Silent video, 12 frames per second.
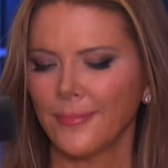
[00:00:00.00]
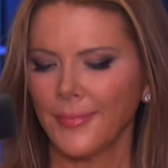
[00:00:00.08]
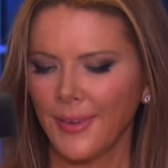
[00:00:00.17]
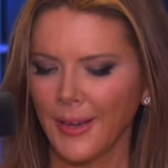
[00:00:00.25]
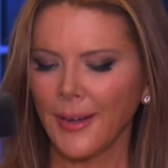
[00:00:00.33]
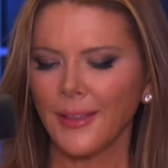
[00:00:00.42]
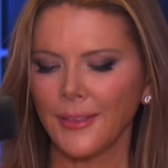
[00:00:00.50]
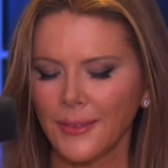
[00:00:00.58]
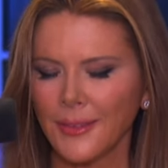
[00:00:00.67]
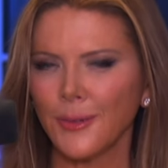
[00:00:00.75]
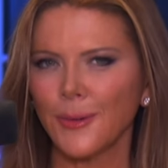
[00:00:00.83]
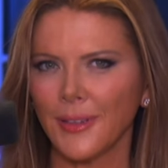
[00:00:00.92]
Get on
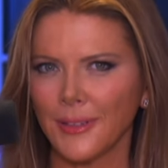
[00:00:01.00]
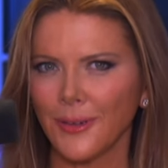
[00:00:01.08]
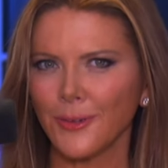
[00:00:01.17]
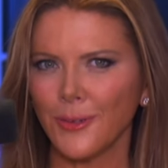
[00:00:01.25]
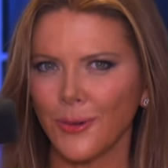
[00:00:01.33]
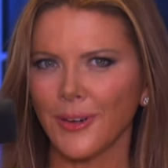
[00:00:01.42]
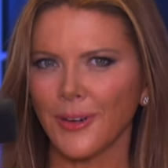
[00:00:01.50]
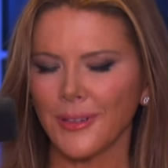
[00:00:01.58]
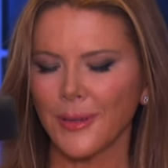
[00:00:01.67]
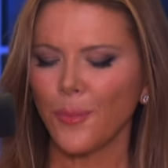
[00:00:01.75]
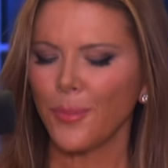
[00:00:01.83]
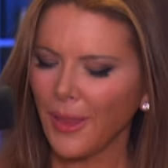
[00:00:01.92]
those USO
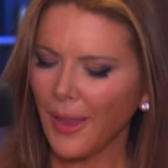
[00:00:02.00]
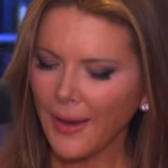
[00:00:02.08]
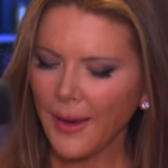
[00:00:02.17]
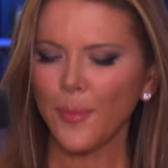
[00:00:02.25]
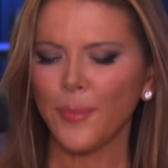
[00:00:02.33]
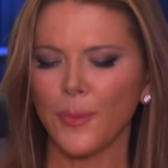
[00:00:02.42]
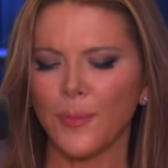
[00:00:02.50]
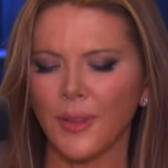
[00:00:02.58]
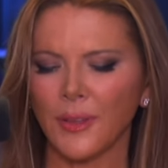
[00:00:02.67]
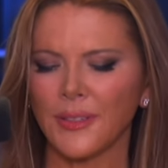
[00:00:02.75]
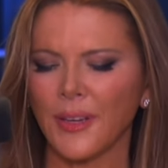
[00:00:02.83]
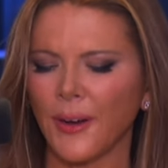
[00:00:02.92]
tours, play up the
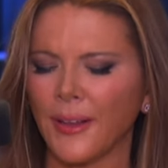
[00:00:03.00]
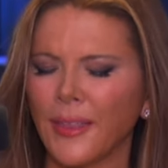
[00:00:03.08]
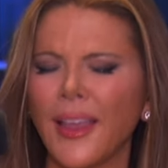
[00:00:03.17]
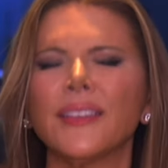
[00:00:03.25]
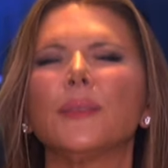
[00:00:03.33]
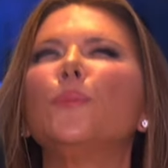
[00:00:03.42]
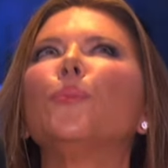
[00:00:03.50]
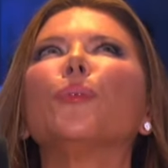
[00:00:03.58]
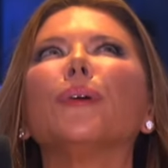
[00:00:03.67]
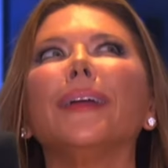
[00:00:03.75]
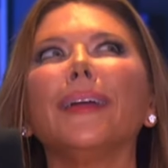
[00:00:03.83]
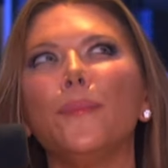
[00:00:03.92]
military. Let's
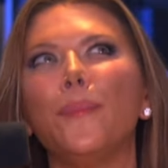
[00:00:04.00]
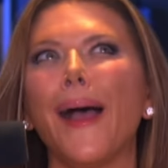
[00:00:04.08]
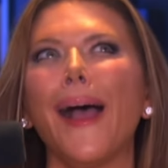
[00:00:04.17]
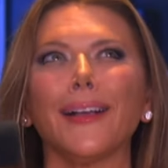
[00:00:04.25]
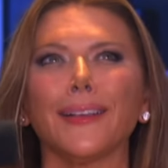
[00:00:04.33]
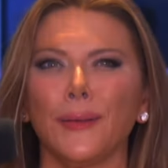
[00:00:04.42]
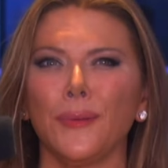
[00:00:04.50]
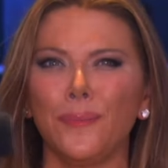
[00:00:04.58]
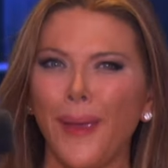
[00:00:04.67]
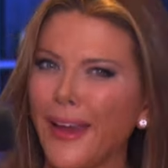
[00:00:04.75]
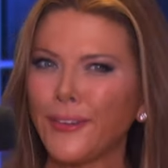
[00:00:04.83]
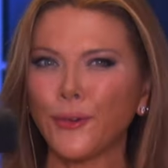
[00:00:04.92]
bring back some
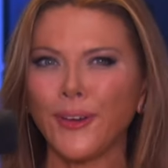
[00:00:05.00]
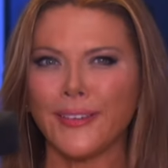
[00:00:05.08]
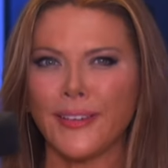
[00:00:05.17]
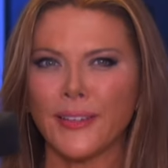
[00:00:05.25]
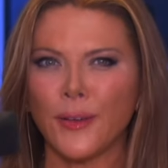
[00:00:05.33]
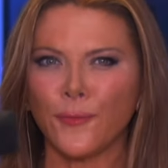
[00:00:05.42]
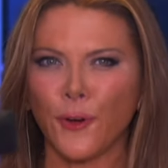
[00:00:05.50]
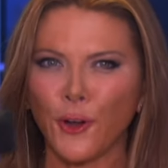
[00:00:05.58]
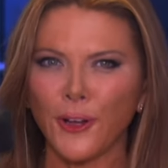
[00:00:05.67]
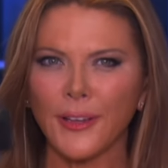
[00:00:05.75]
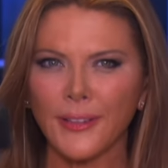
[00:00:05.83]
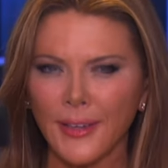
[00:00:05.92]
patriotism, for
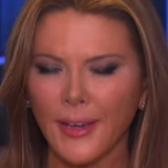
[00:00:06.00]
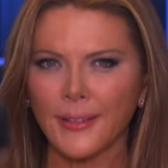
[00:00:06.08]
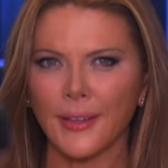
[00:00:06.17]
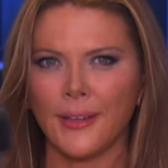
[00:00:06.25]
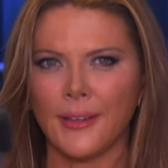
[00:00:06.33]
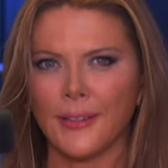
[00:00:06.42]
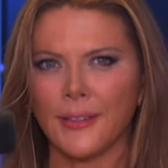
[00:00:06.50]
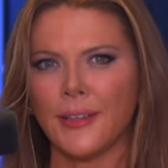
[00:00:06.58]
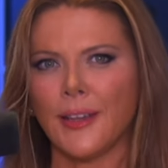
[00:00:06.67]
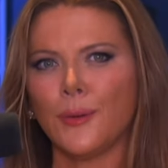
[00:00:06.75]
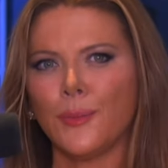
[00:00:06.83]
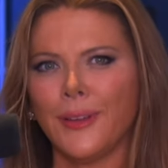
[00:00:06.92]
goodness sakes, ladies and
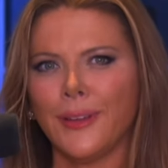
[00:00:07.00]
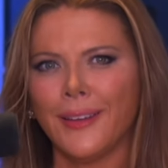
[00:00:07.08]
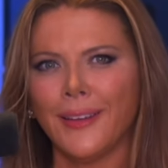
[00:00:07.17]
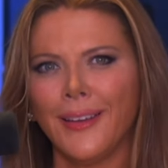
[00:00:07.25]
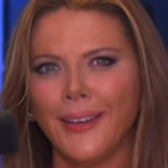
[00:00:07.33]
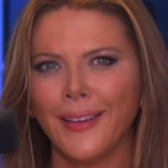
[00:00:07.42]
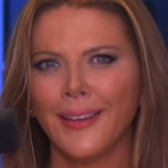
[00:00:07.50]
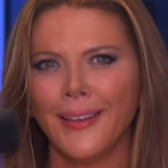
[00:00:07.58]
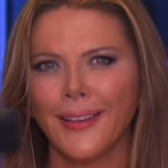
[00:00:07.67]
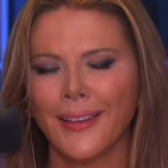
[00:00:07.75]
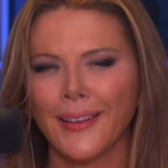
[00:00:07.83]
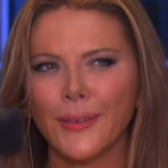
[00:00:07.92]
gentlemen.
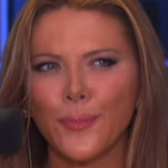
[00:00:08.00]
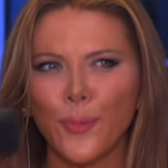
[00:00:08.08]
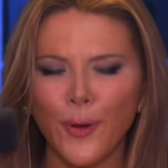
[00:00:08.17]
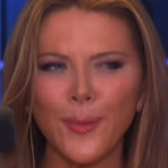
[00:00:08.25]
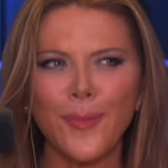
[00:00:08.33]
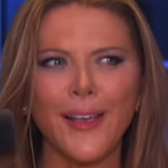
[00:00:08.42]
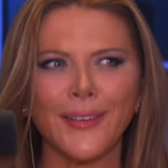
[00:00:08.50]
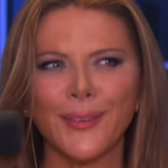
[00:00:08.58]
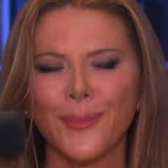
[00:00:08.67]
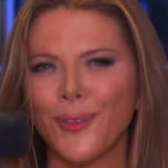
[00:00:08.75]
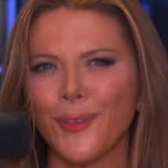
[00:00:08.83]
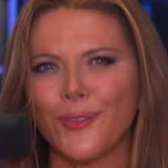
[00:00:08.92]
Let's bring back
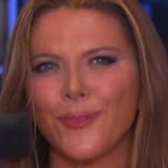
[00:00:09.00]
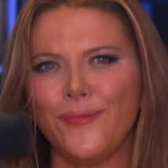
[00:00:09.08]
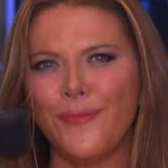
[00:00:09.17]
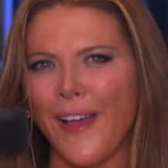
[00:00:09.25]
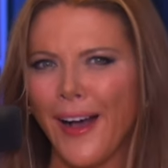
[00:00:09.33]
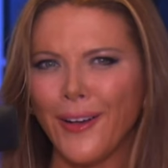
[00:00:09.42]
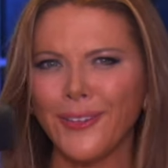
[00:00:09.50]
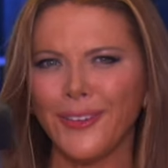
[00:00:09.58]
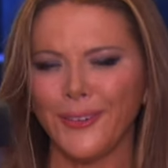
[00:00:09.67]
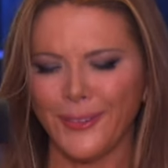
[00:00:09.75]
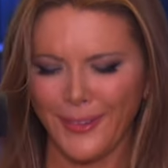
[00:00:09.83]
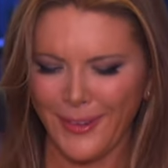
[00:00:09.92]
some of those
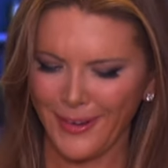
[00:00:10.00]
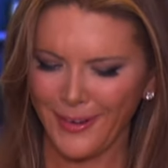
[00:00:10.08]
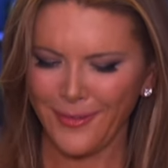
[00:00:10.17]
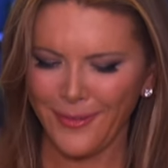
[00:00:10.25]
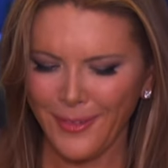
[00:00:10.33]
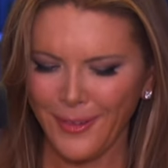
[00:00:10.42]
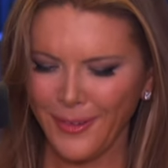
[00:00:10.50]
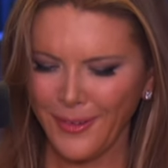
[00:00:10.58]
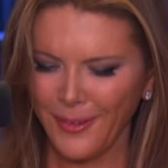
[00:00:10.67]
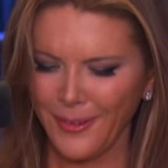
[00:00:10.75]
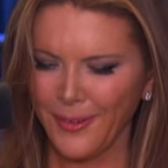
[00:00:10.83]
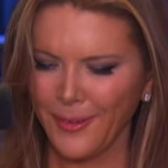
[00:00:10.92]
values that have
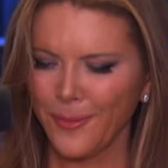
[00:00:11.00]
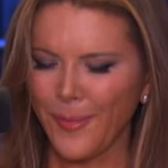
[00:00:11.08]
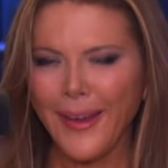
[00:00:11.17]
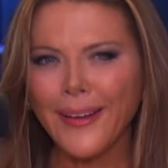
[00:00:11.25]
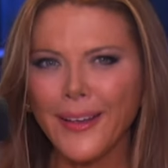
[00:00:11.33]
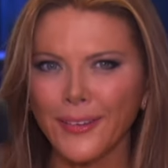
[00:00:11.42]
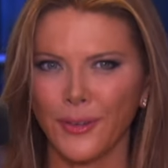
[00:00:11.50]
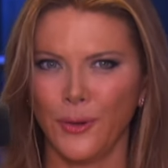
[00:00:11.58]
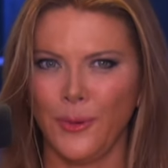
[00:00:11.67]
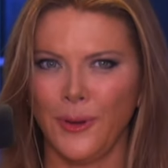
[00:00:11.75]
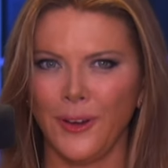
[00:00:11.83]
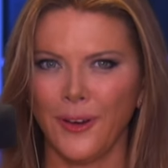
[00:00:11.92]
made us
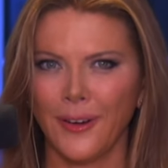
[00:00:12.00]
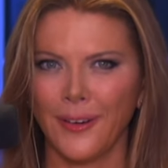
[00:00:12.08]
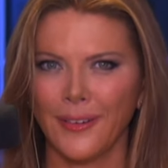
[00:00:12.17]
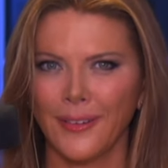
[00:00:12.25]
who we are.